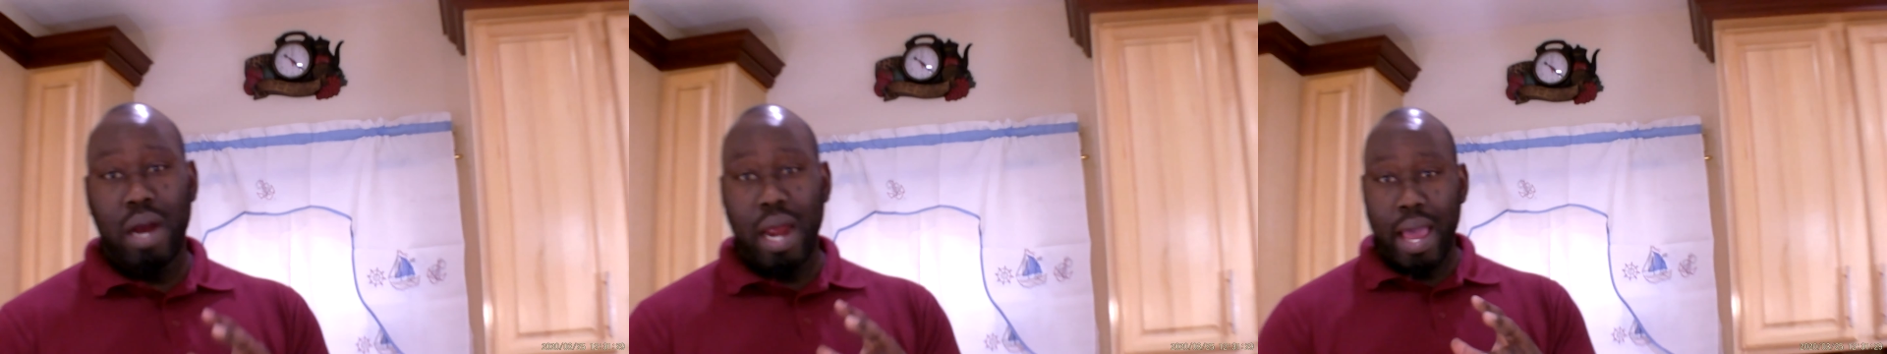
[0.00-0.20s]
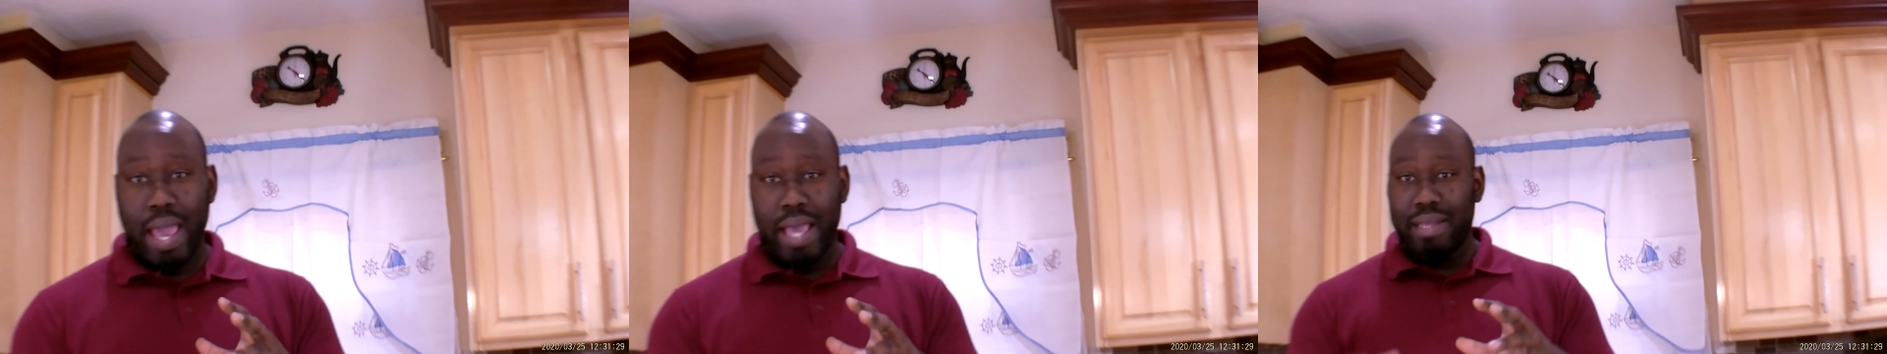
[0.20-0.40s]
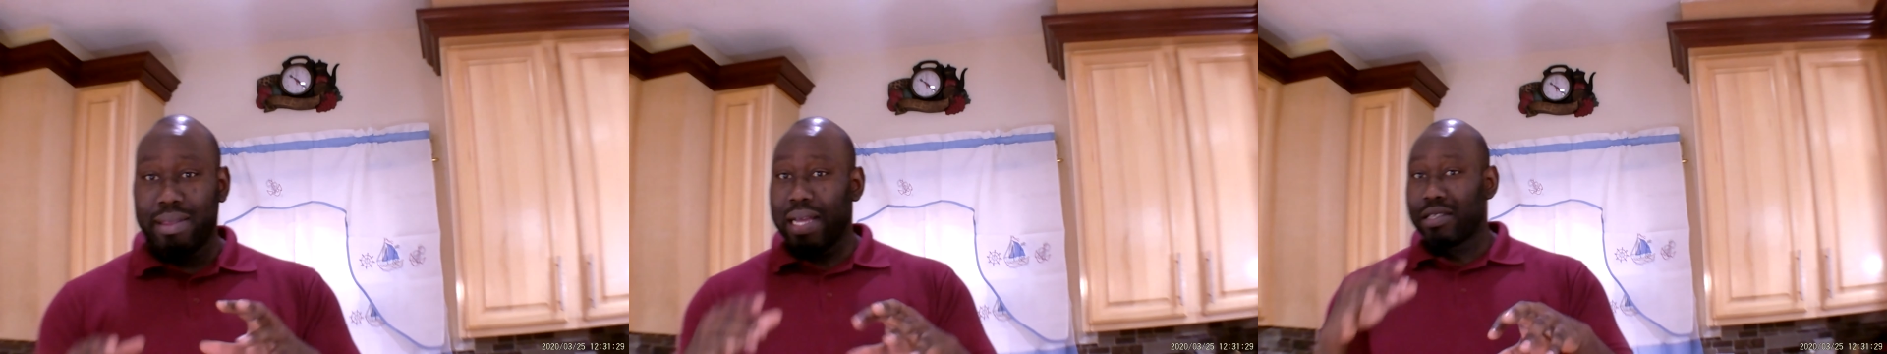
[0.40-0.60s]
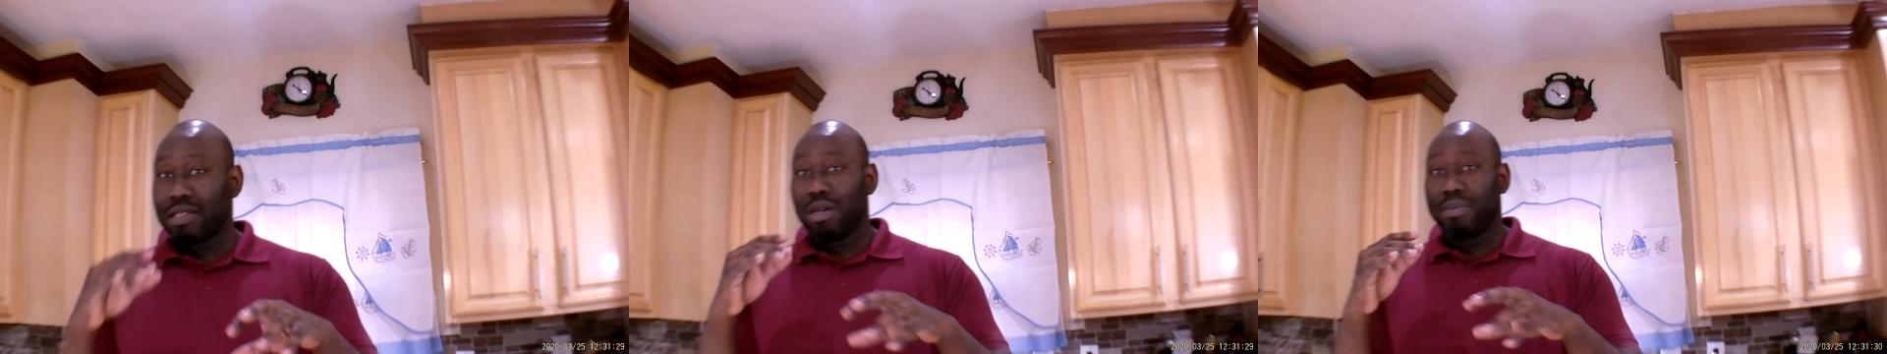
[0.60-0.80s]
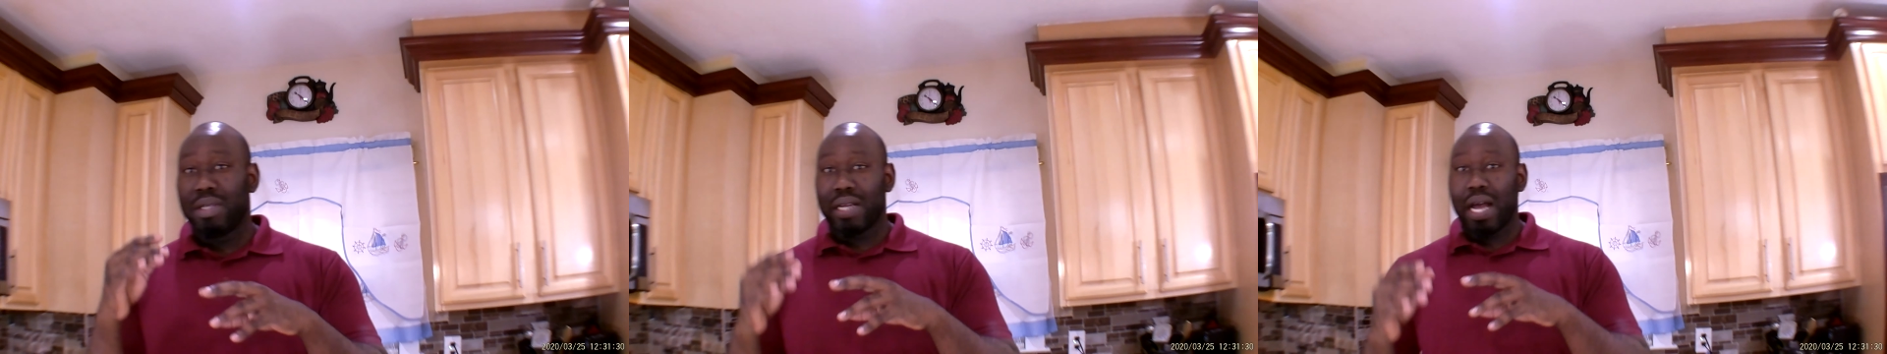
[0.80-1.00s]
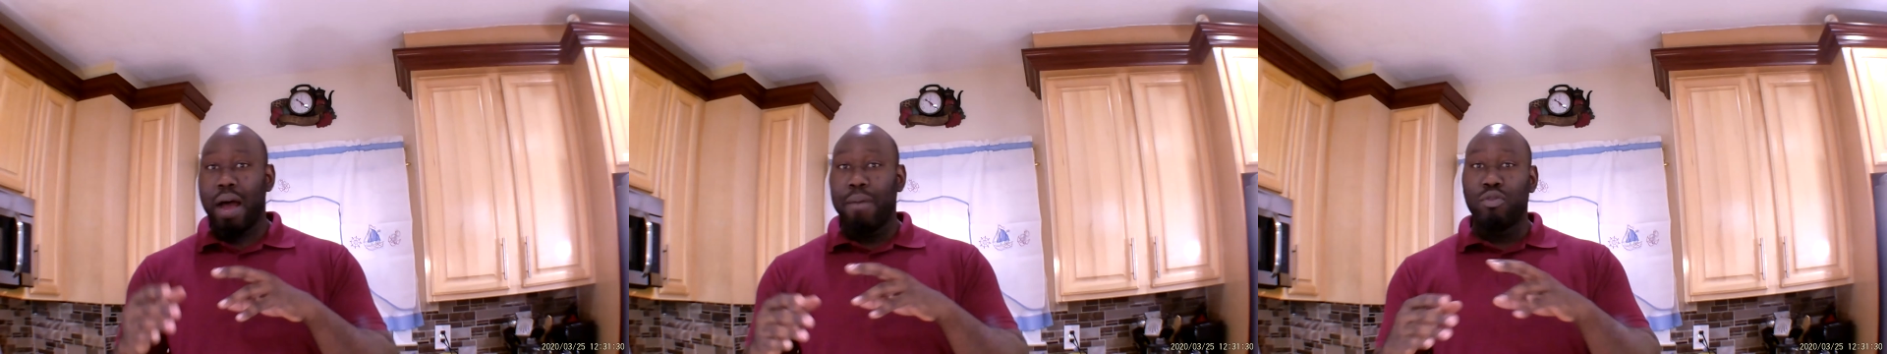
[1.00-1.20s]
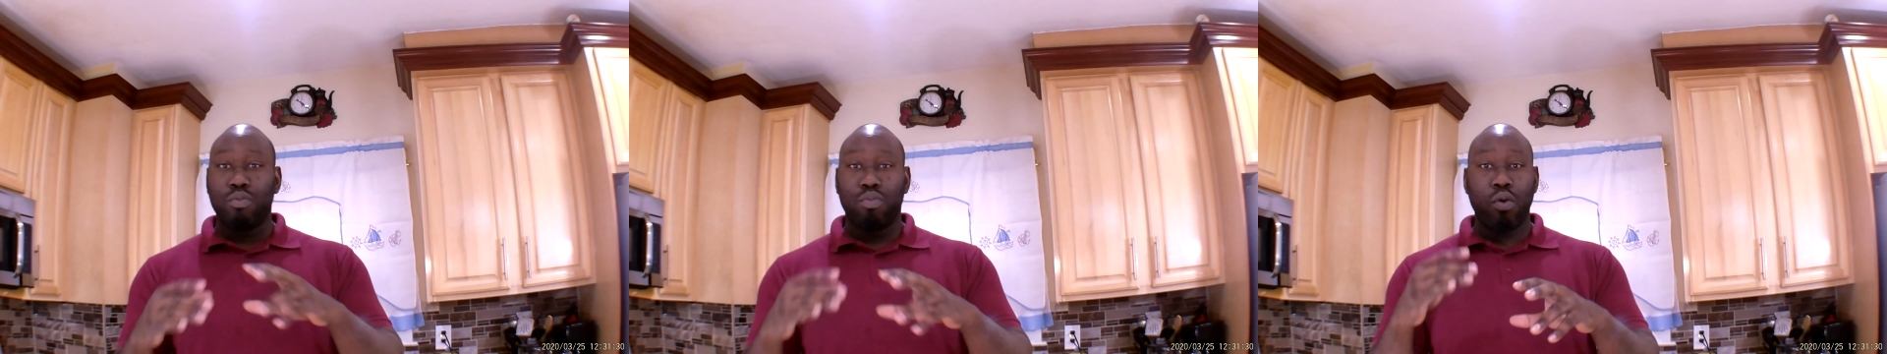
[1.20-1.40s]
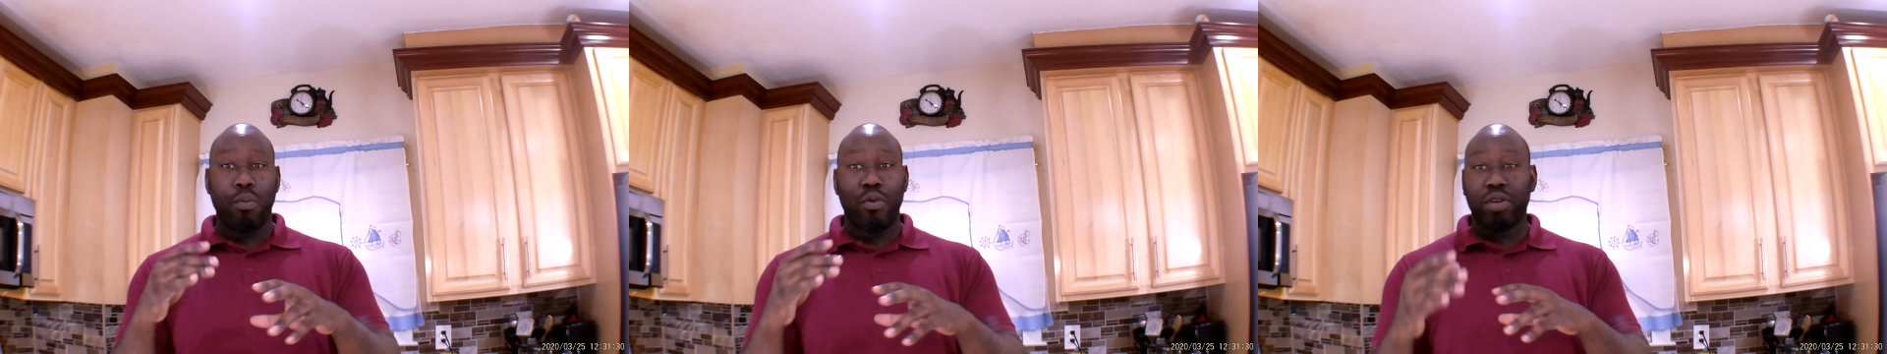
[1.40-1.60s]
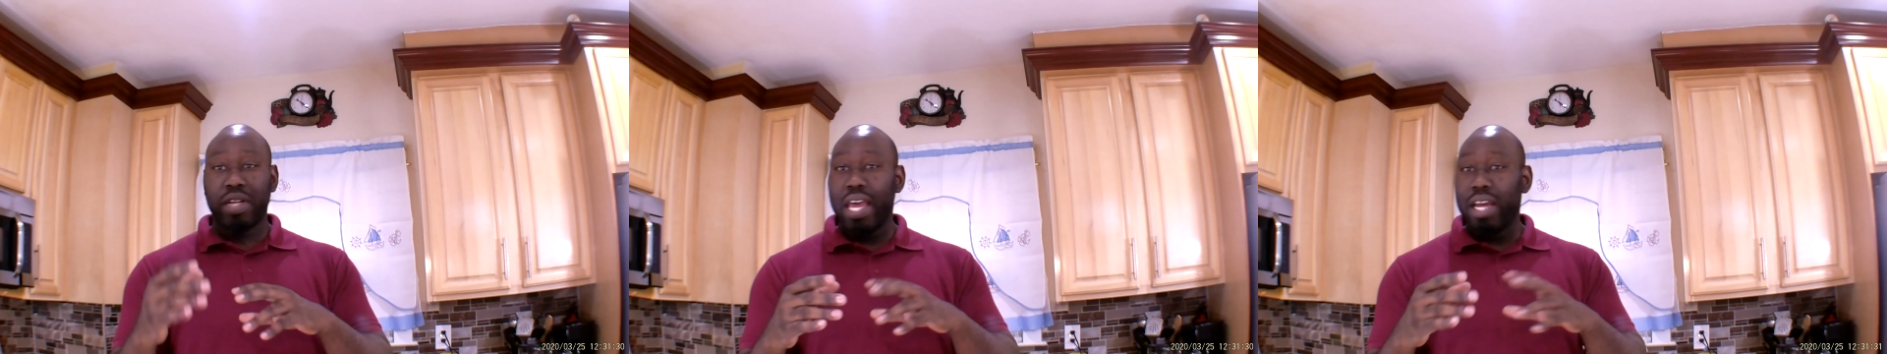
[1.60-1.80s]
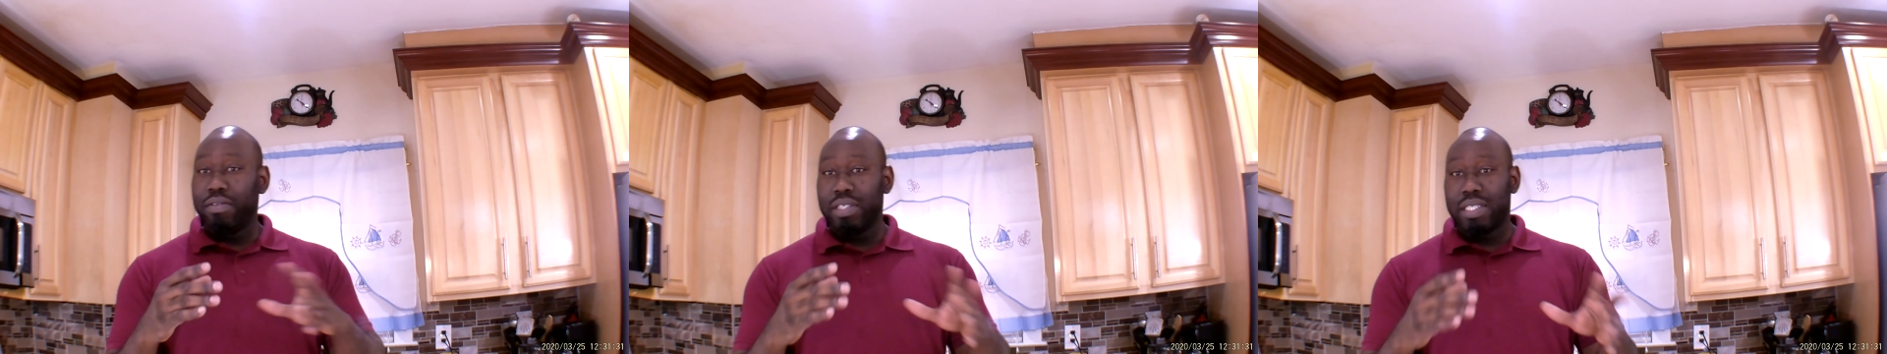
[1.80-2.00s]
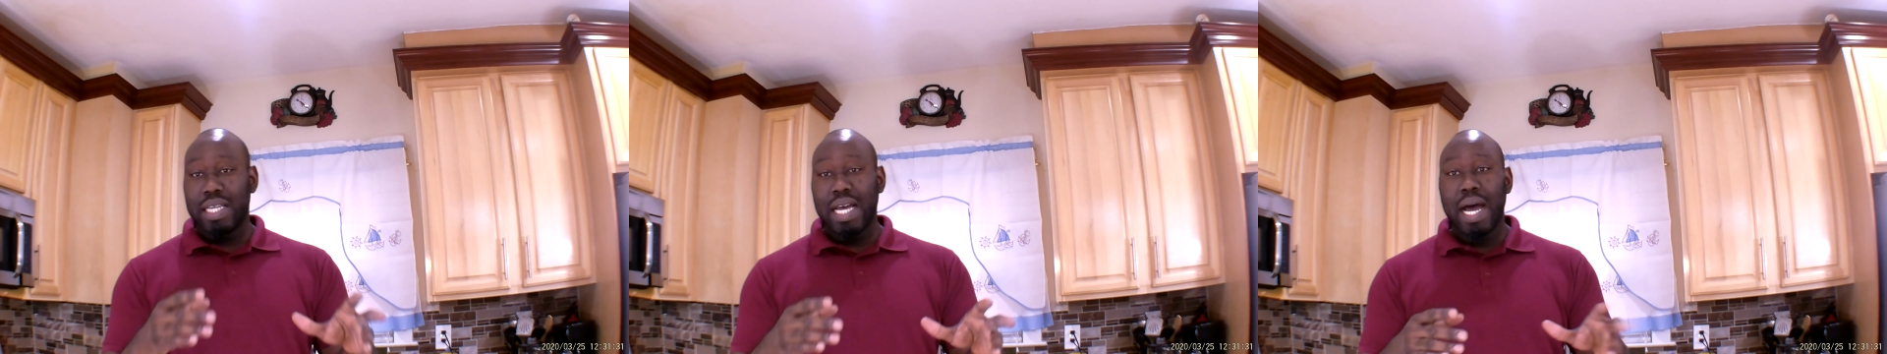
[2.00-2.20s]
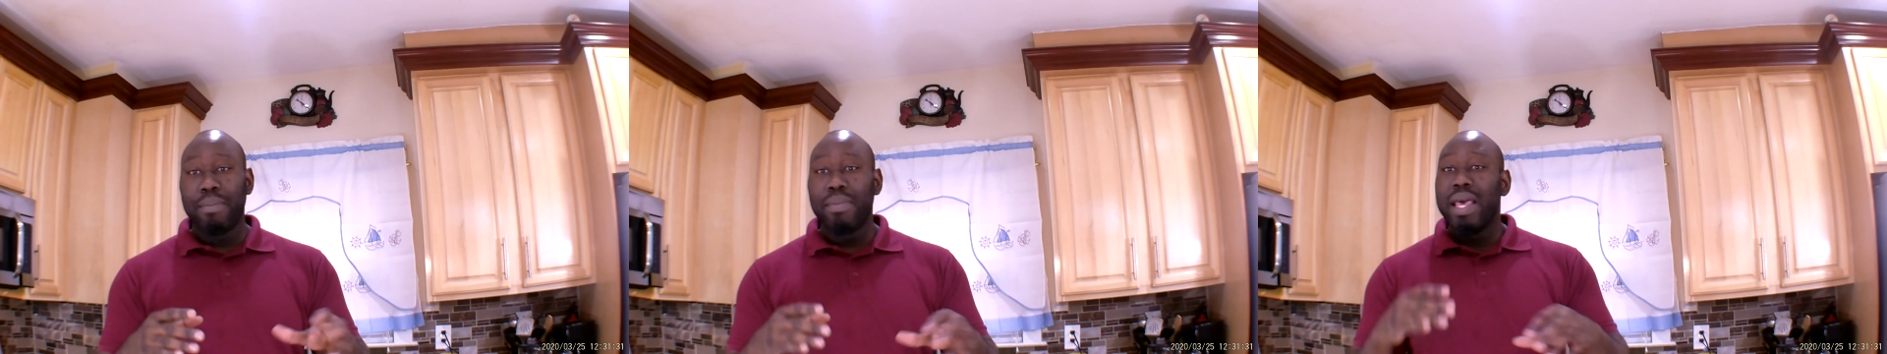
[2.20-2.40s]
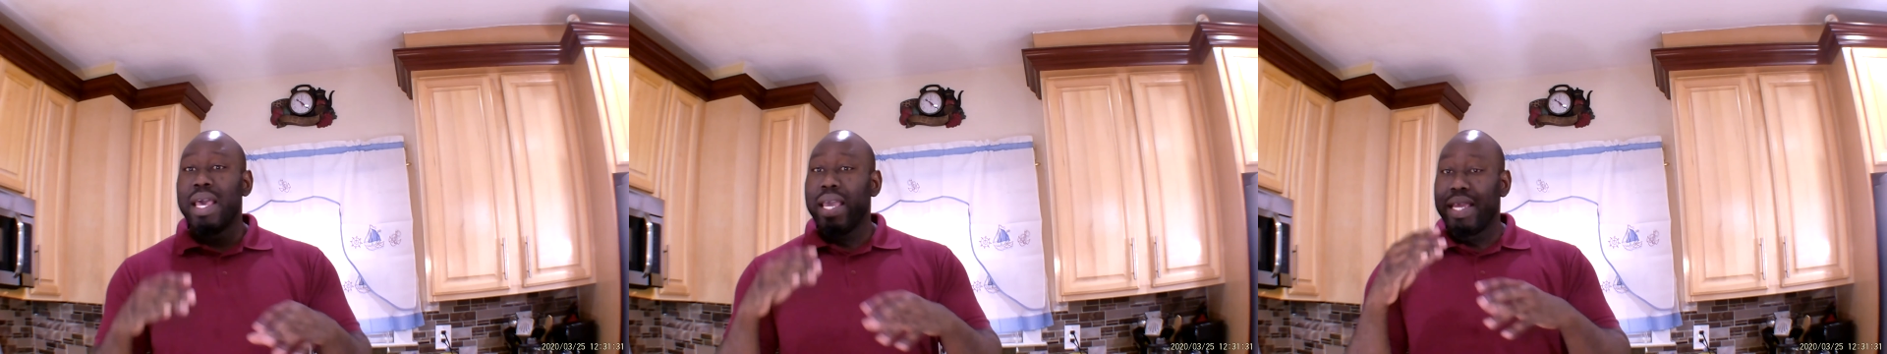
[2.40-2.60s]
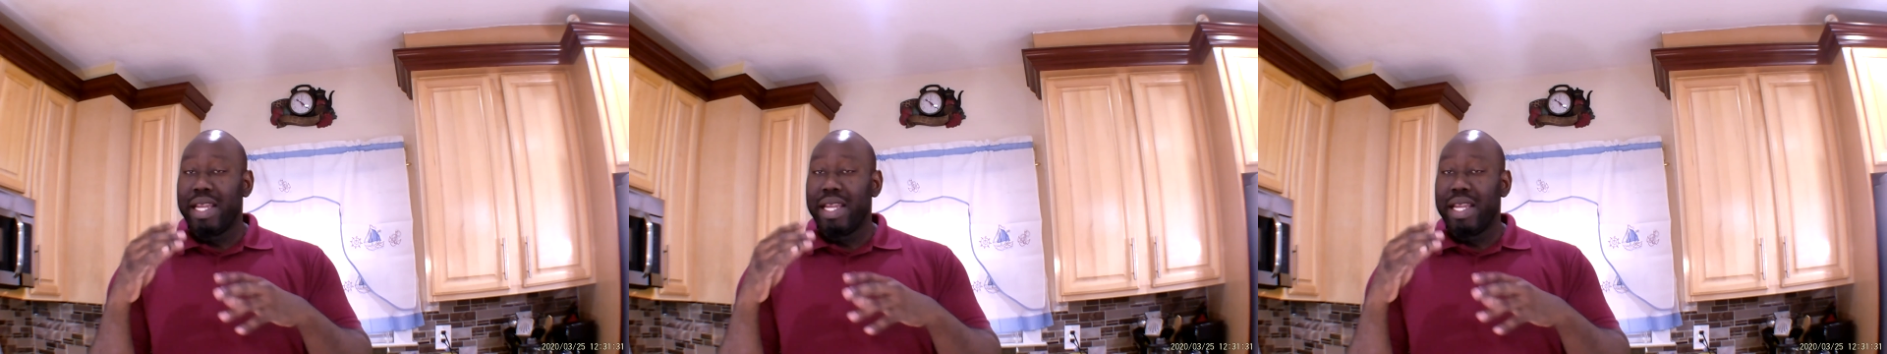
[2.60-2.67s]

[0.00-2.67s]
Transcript: my hand. That's something I have to promote every time.